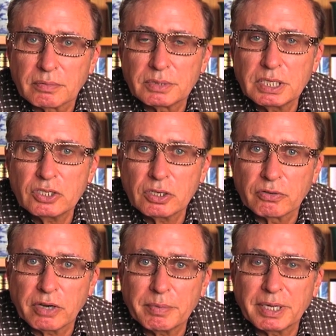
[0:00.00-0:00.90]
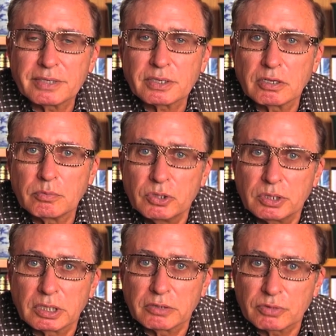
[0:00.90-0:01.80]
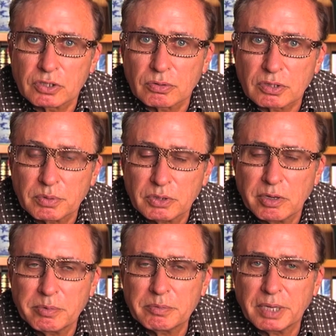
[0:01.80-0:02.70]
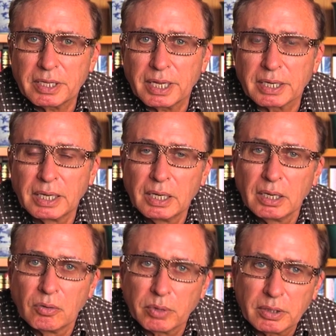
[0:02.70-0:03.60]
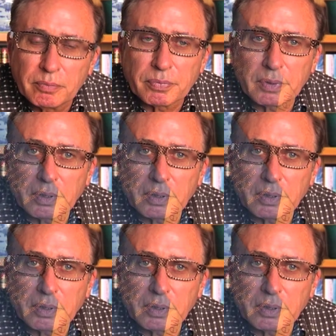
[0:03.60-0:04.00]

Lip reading: Teaching grammar as a communicative resource. What do I mean by that? Well,